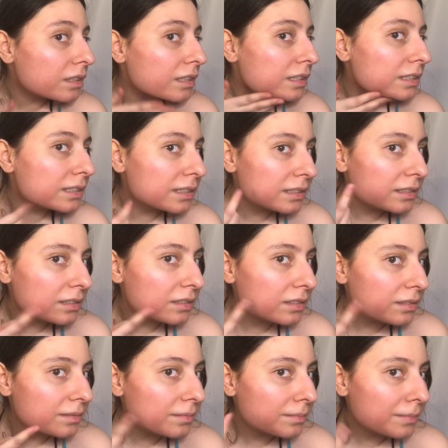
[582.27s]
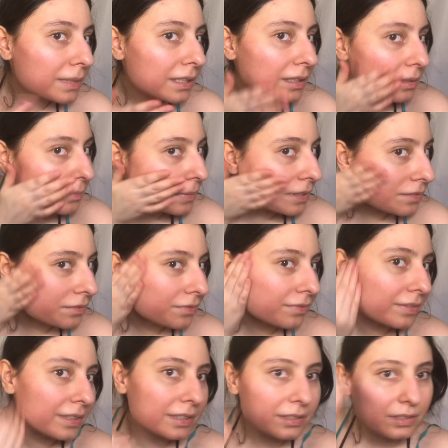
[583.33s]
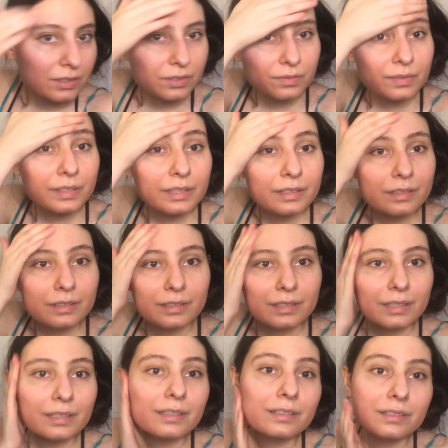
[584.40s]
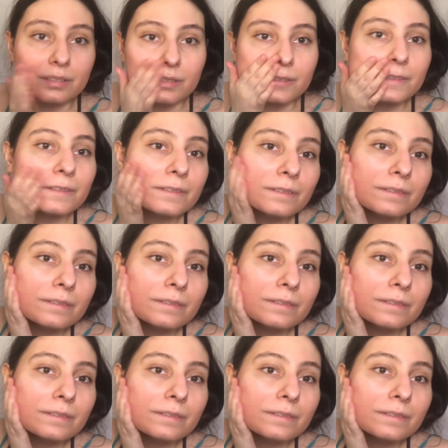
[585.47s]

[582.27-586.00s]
it's making my face red. So